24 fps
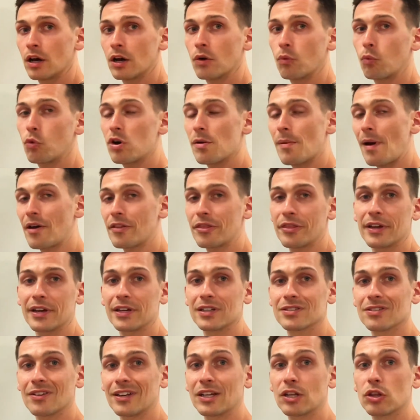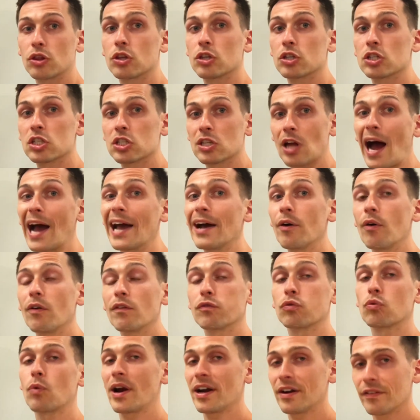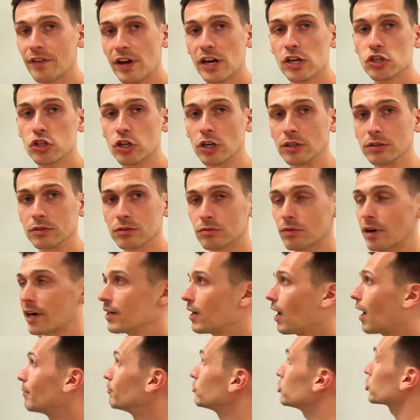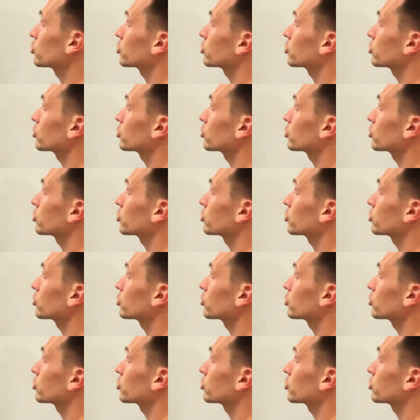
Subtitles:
what about things like the style of renovation, right? I'm just